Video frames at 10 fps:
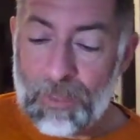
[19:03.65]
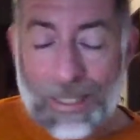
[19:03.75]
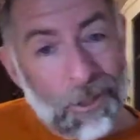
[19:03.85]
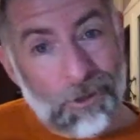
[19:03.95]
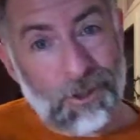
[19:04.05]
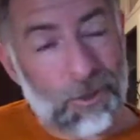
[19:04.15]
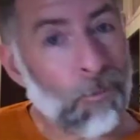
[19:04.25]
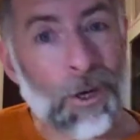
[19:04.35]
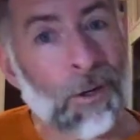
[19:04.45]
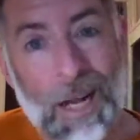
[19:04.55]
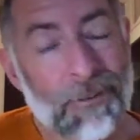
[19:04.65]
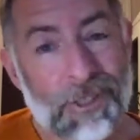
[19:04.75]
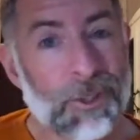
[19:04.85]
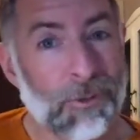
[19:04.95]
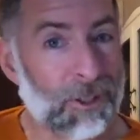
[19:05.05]
He knows that we don't have to
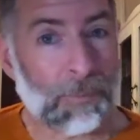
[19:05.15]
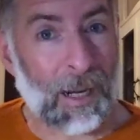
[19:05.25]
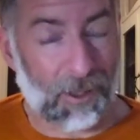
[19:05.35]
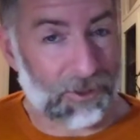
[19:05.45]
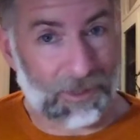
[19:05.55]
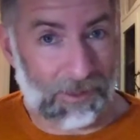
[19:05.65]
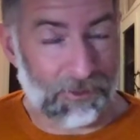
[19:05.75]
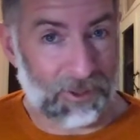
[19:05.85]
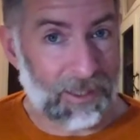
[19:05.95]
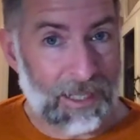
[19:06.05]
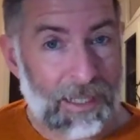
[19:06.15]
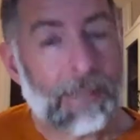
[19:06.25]
do this by ourselves,